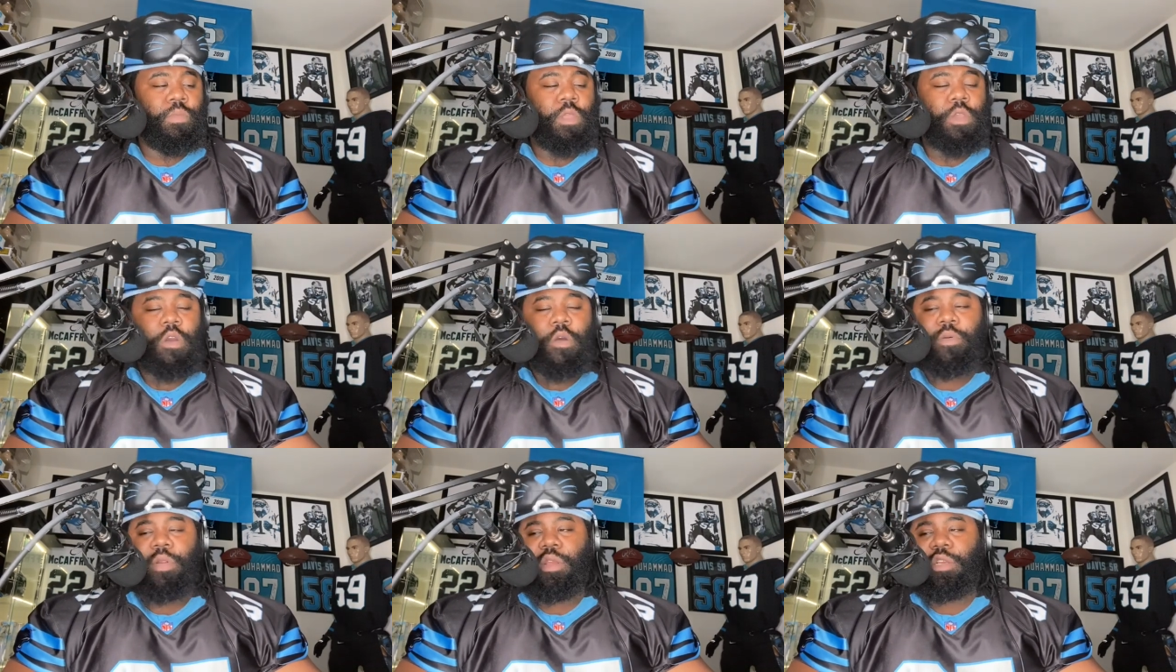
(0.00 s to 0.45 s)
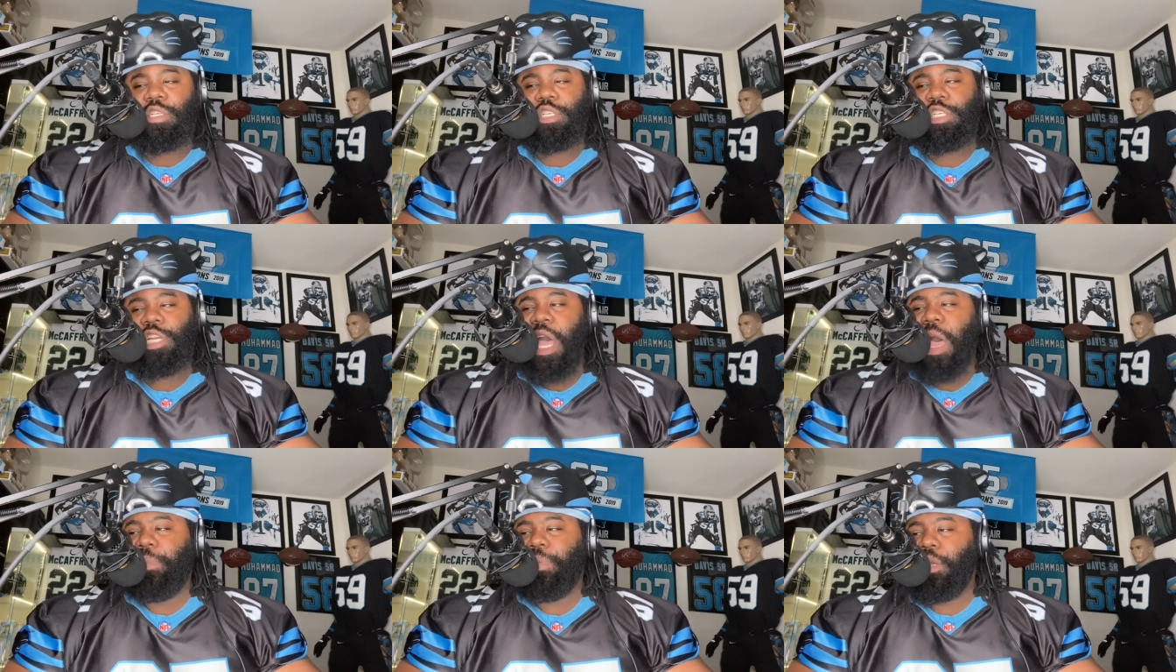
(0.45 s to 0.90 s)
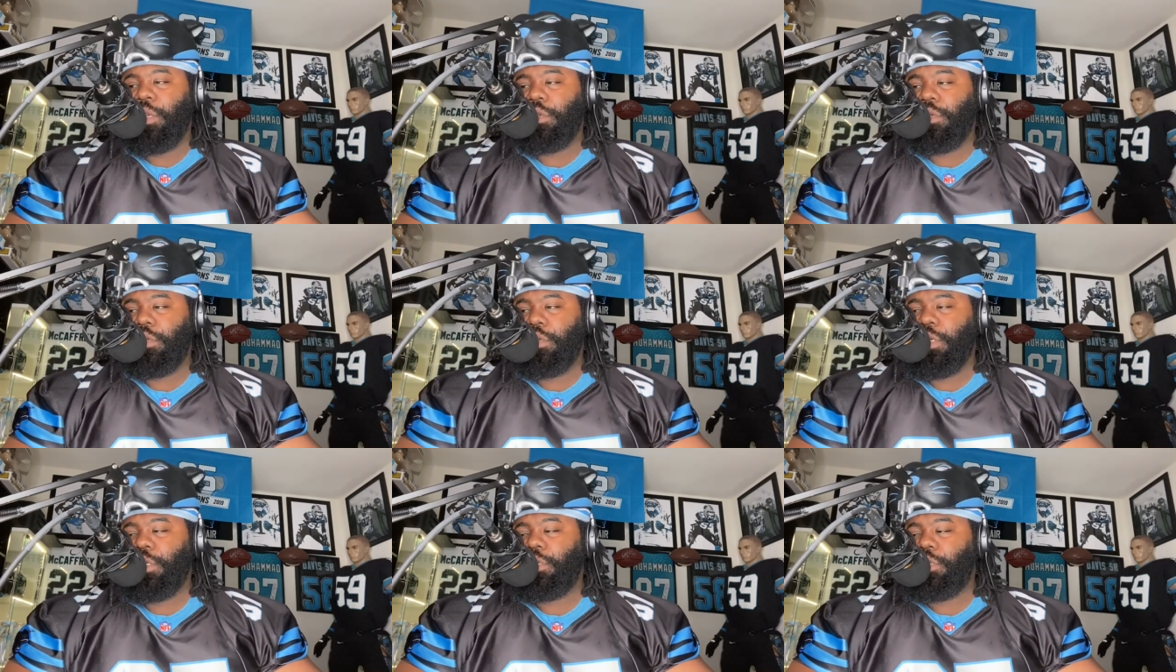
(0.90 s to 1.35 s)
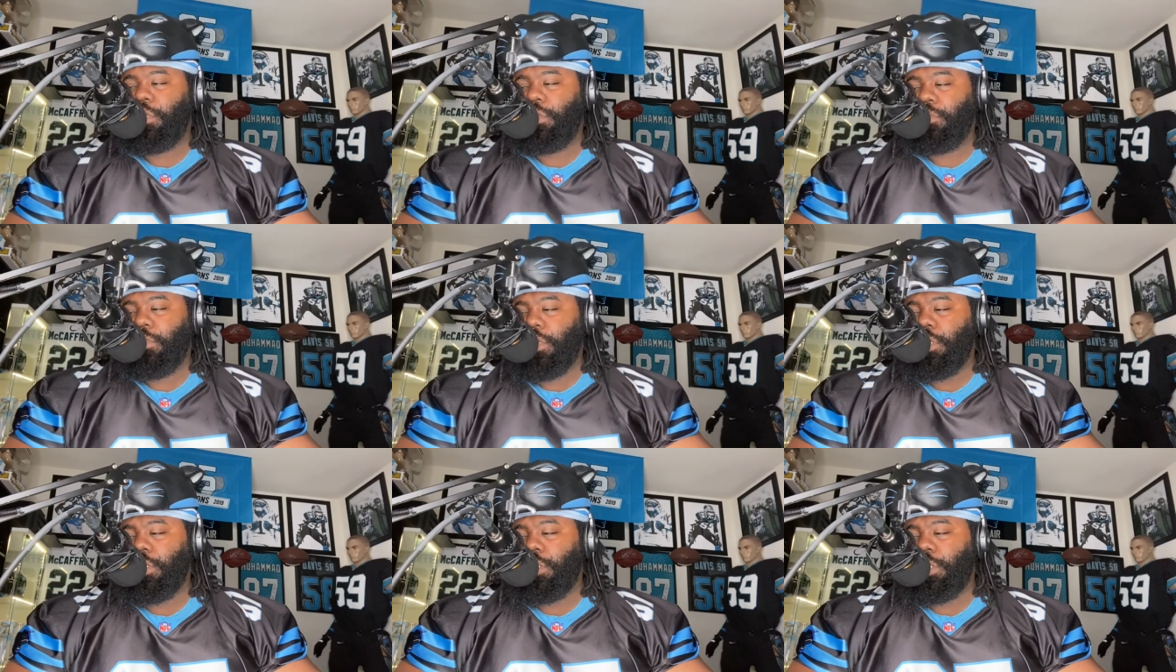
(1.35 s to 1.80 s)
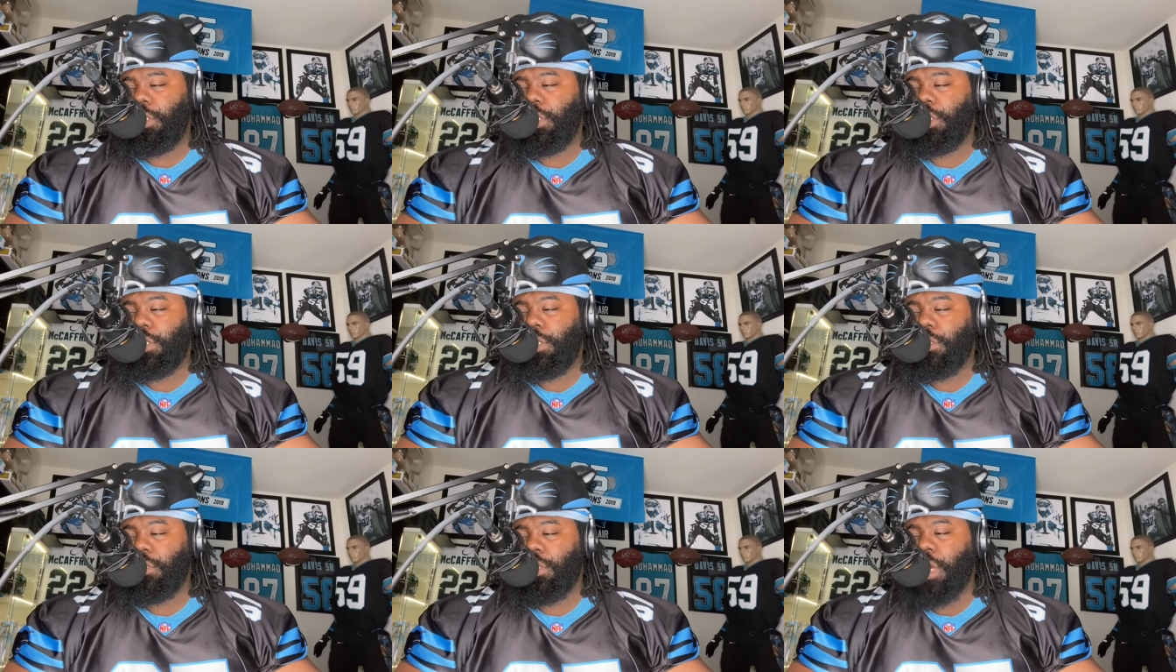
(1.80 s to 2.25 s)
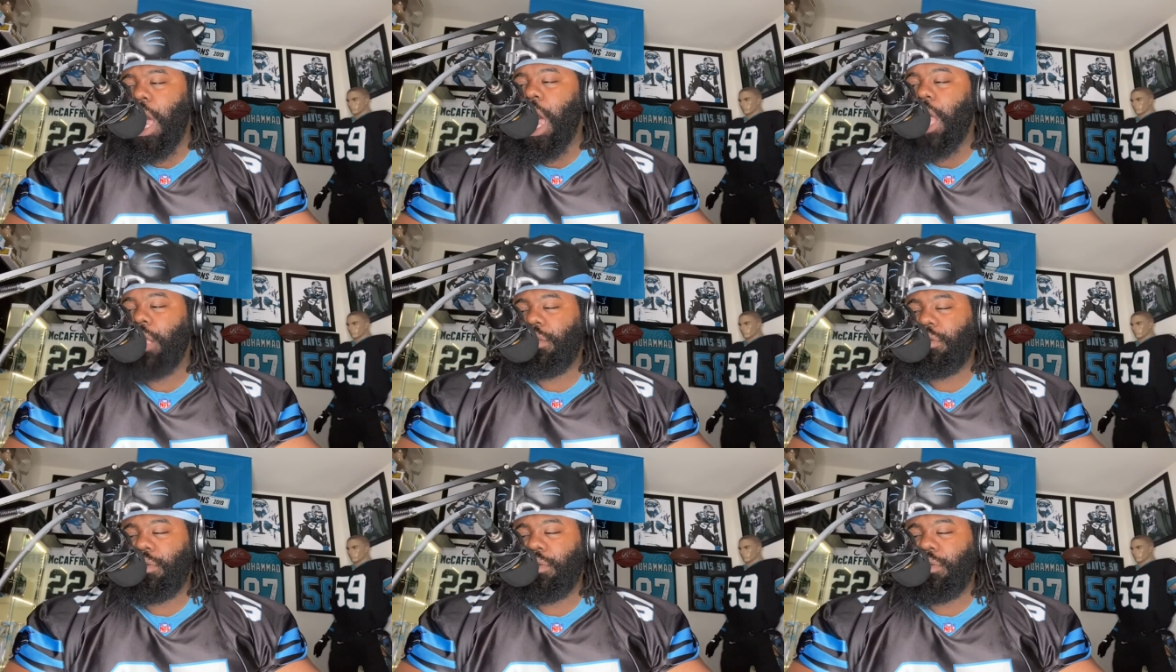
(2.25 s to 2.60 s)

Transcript: Go in and shop. Get you, get you some good t shirts, hats.